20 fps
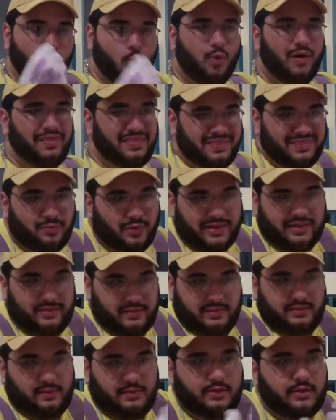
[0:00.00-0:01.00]
what, what
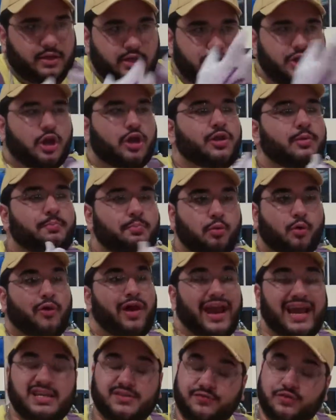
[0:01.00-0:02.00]
you know, the
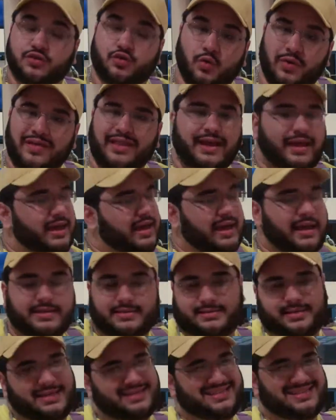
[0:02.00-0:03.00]
praise for doing that,
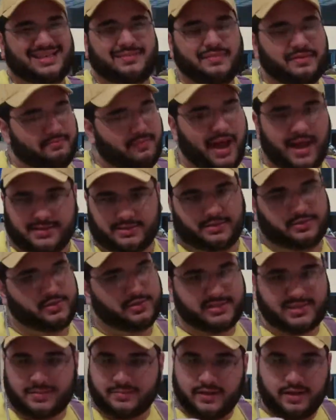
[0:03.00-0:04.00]
it's, it's something magical,
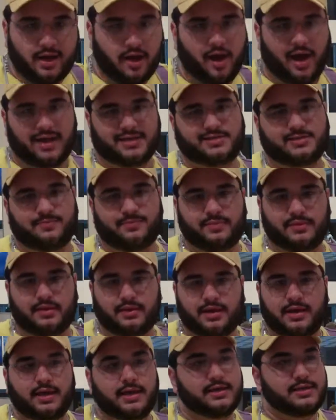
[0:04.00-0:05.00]
it's something awesome.
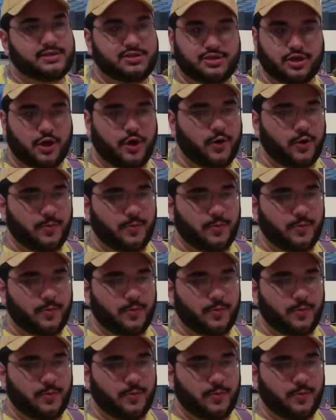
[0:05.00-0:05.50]
So,